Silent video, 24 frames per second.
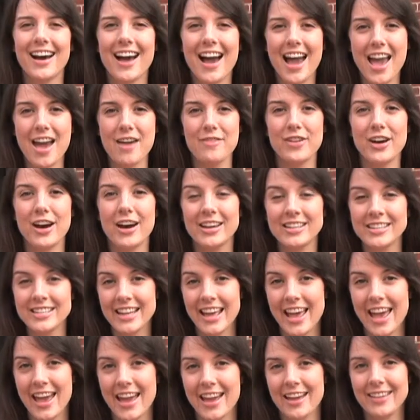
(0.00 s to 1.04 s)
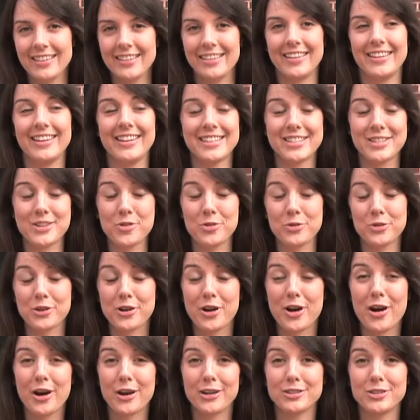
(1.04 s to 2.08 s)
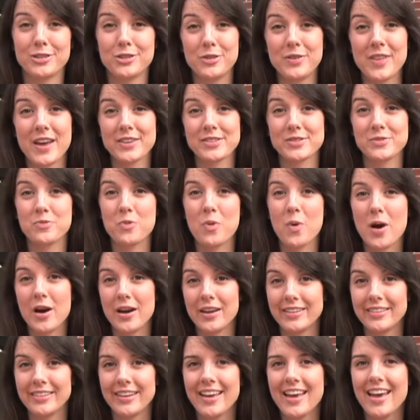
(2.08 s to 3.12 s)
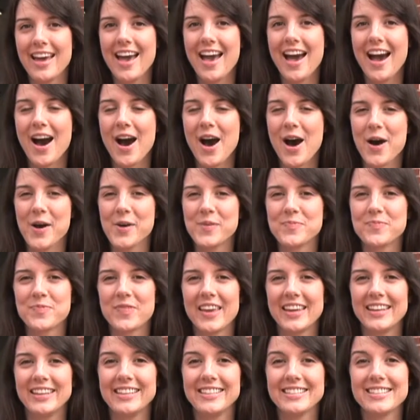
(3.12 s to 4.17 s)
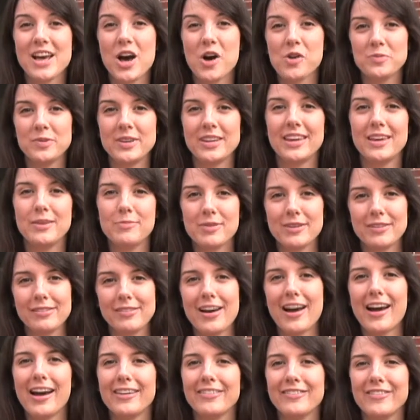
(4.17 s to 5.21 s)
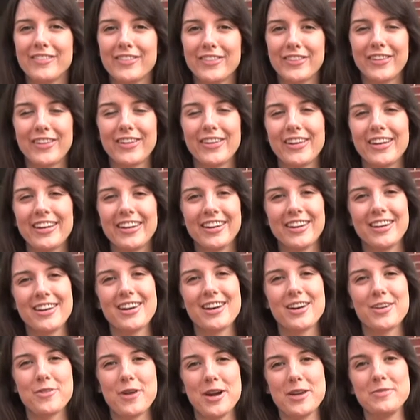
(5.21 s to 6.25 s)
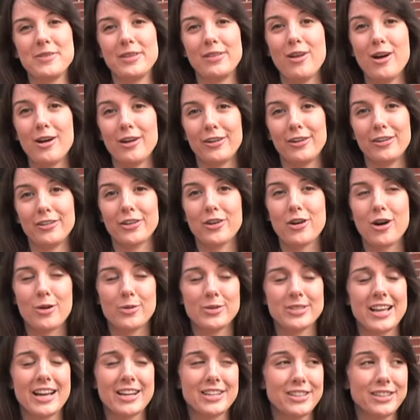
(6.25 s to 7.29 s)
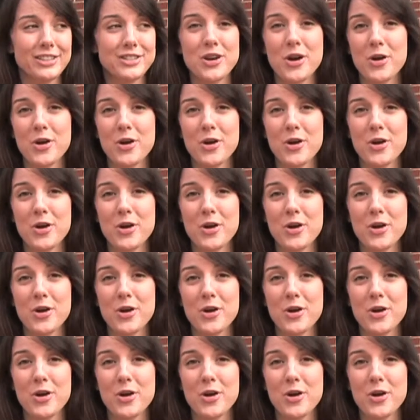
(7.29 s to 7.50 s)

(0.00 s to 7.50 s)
I have a Hyundai and it's an older car, it's 2001, um, and he's helped me keep it alive for quite a bit longer. The car was actually